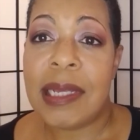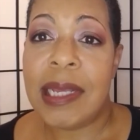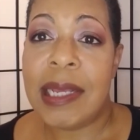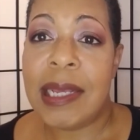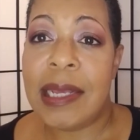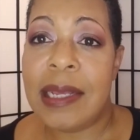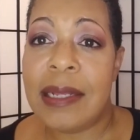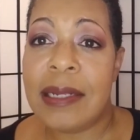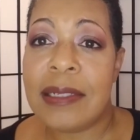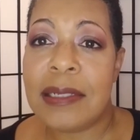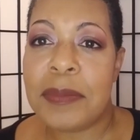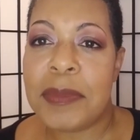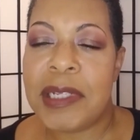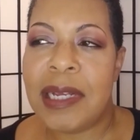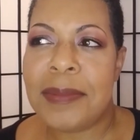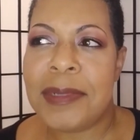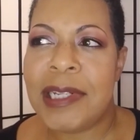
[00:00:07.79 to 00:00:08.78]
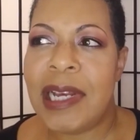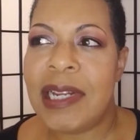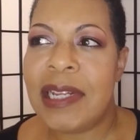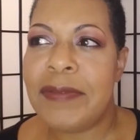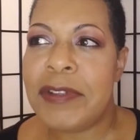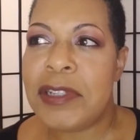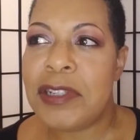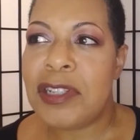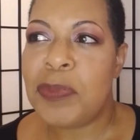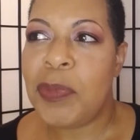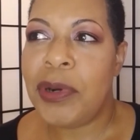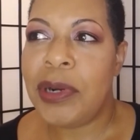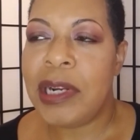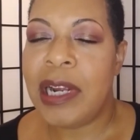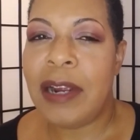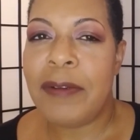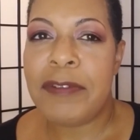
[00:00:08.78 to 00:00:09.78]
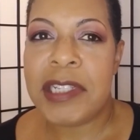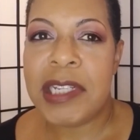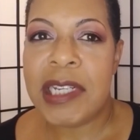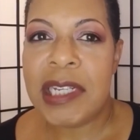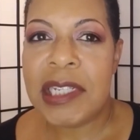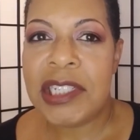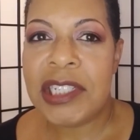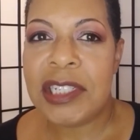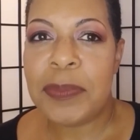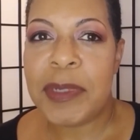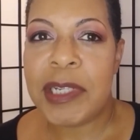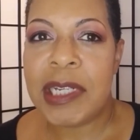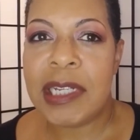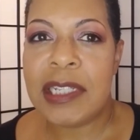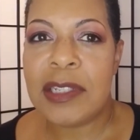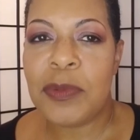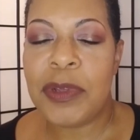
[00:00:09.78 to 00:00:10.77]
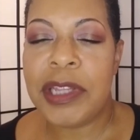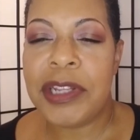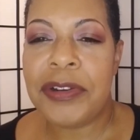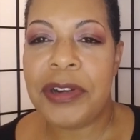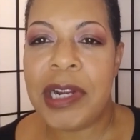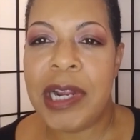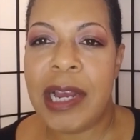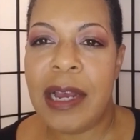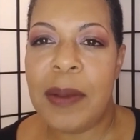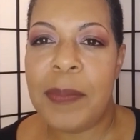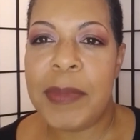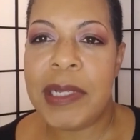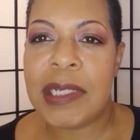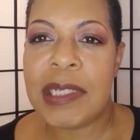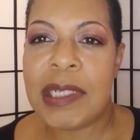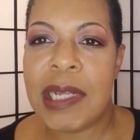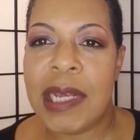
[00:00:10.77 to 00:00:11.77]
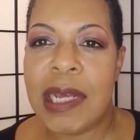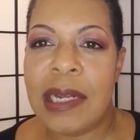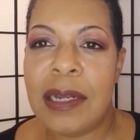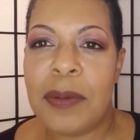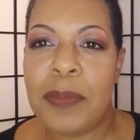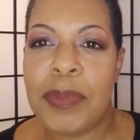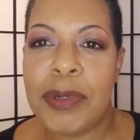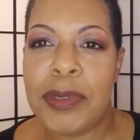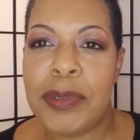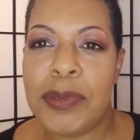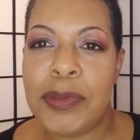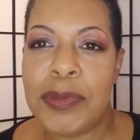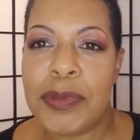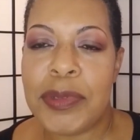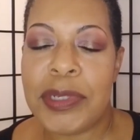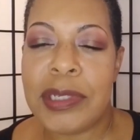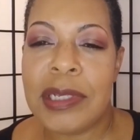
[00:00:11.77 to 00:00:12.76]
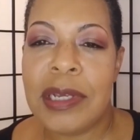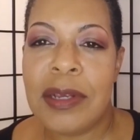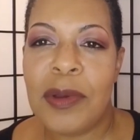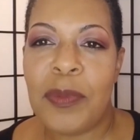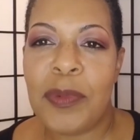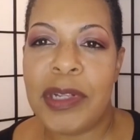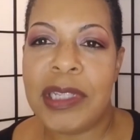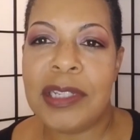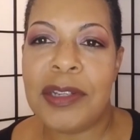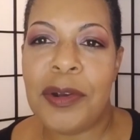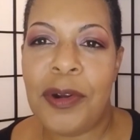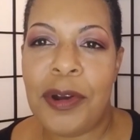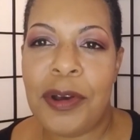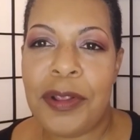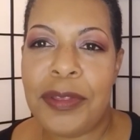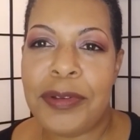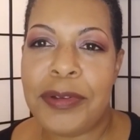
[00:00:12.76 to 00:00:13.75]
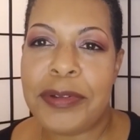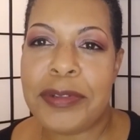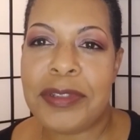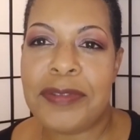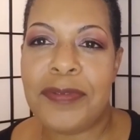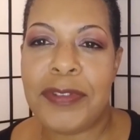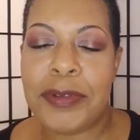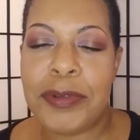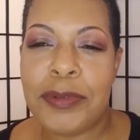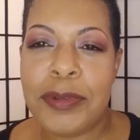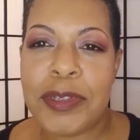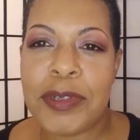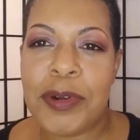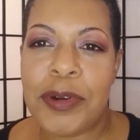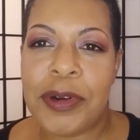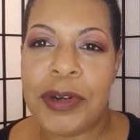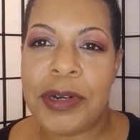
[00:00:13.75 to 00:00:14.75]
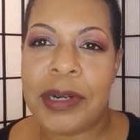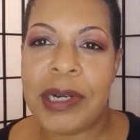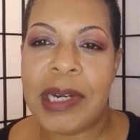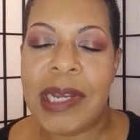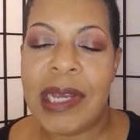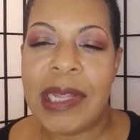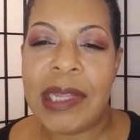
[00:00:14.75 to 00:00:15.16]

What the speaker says: and sometimes not even to spark conversation, because when there are comments that oppose what the author's views are,